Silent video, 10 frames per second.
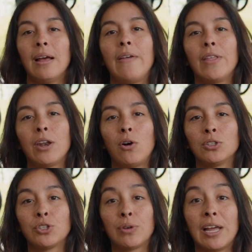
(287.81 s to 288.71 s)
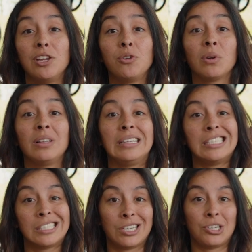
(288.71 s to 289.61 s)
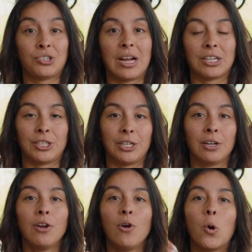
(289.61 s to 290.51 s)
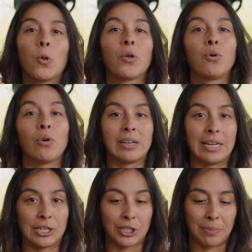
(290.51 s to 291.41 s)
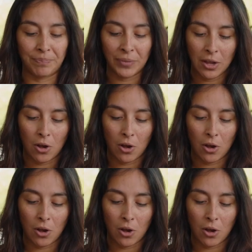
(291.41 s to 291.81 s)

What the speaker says: And then also, can you release the contraction or the coordination?